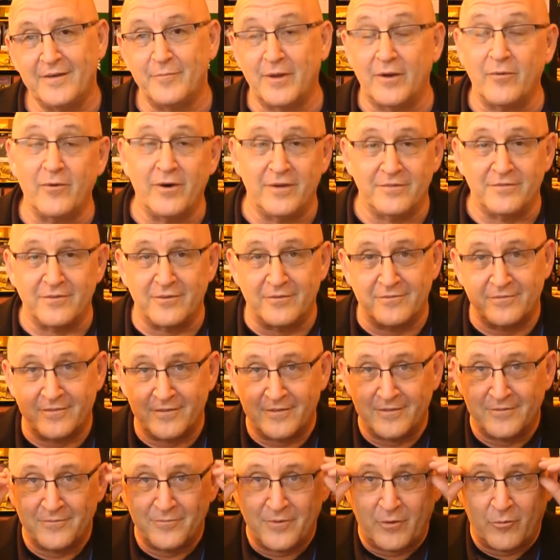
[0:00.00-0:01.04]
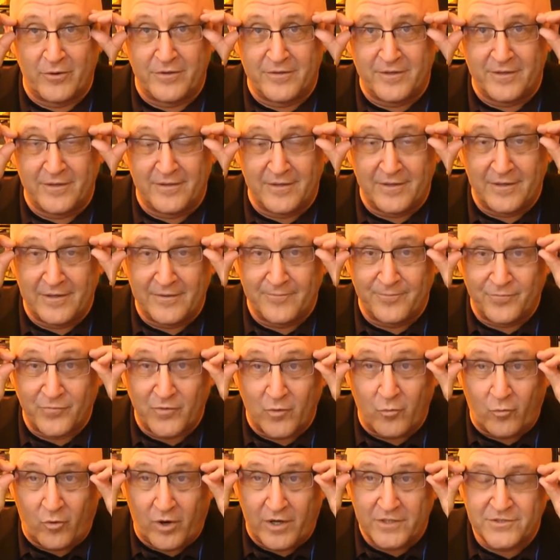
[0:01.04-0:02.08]
But I was. I worked in
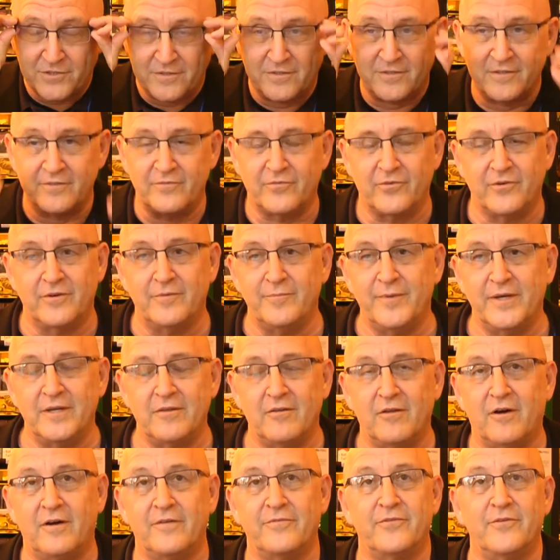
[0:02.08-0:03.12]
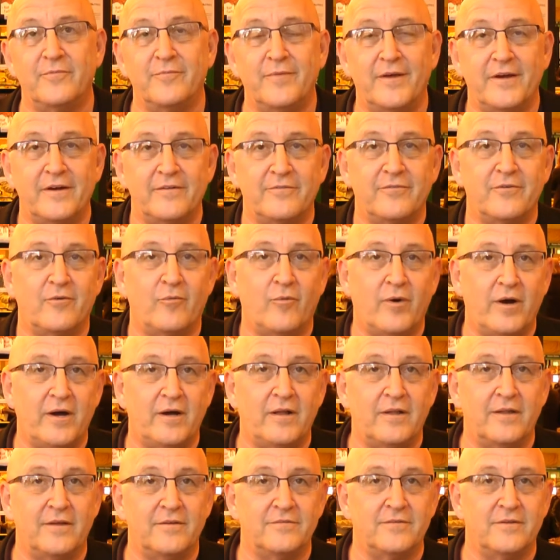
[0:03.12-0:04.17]
Washington for a big law firm there for a
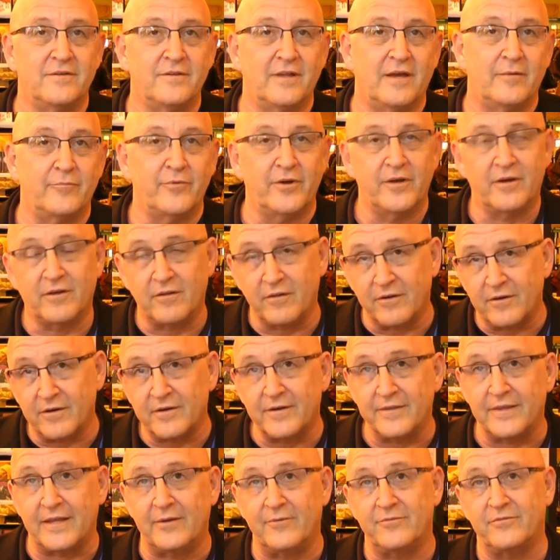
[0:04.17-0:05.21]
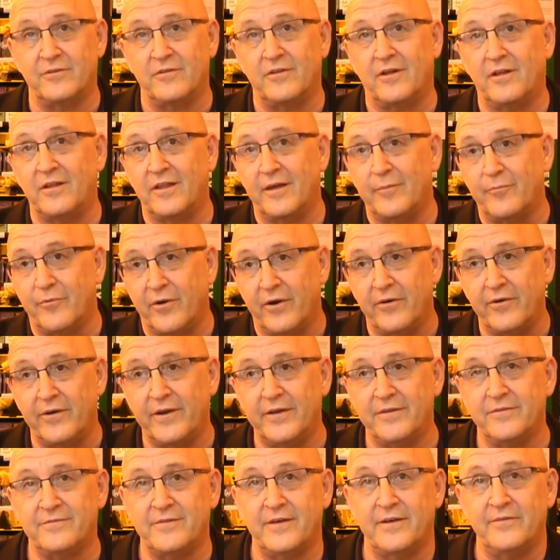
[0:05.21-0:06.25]
while. I was a library clerk, and then I was a law librarian
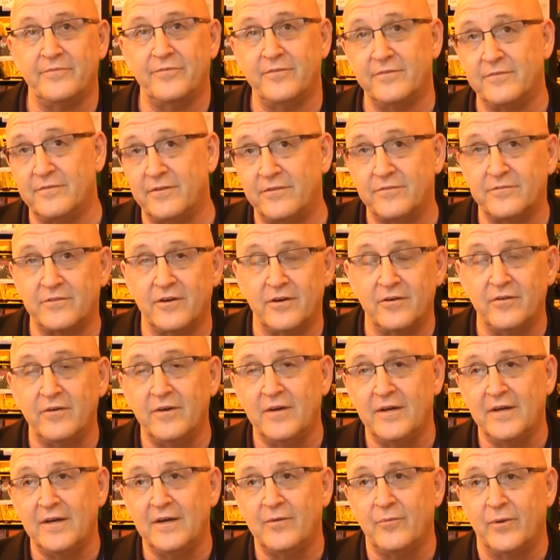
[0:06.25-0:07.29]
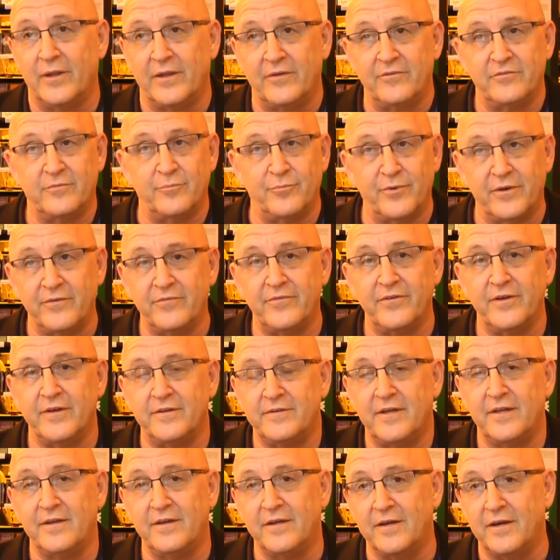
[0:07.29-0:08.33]
in San Francisco while I was briefly
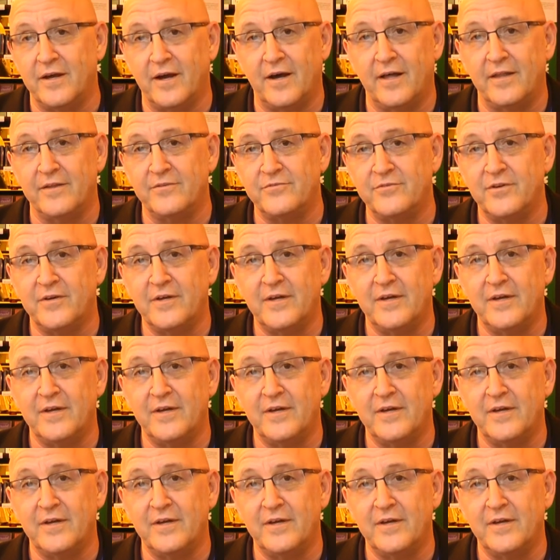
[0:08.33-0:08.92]
attending college.